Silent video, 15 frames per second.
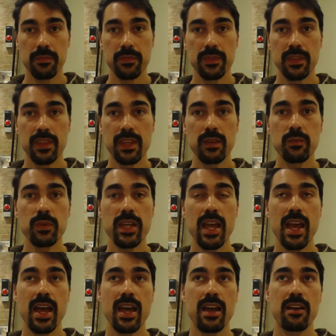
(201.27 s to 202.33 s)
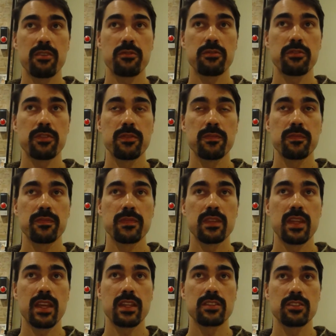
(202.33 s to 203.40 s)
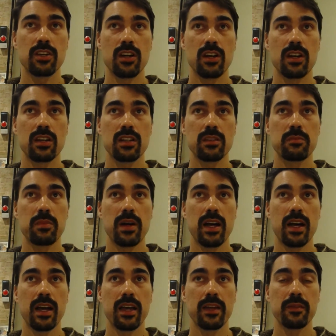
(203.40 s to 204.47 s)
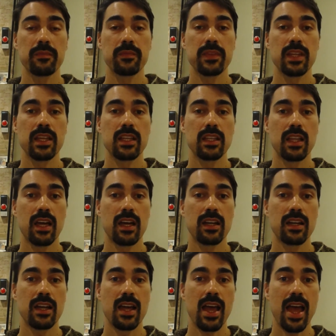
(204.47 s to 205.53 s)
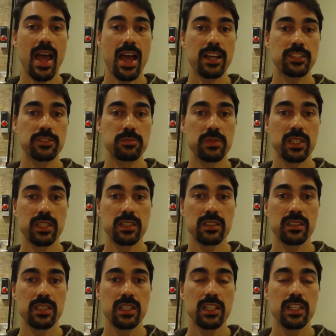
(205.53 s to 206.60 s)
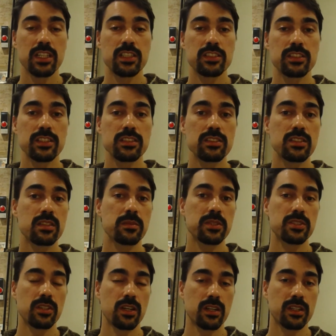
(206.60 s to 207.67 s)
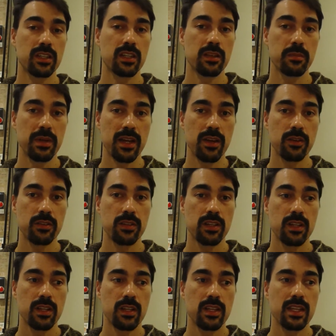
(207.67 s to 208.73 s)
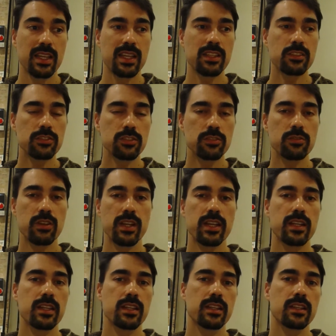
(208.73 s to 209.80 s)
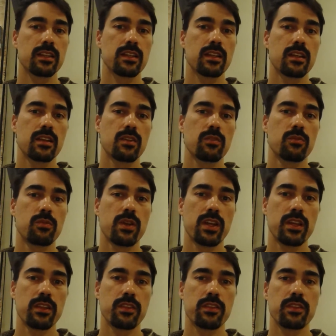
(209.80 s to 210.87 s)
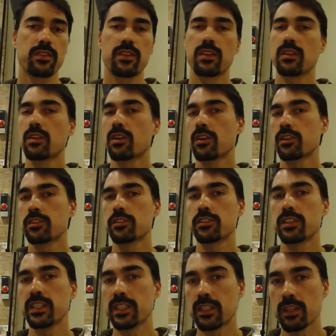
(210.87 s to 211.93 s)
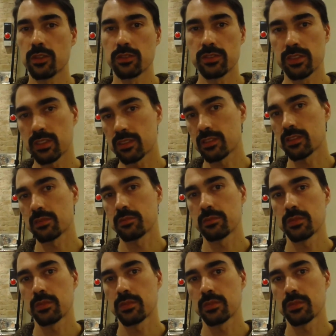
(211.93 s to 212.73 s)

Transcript: Then we have a talk by Ilana Hashman. She's going to be talking about integrating with the larger ecosystem.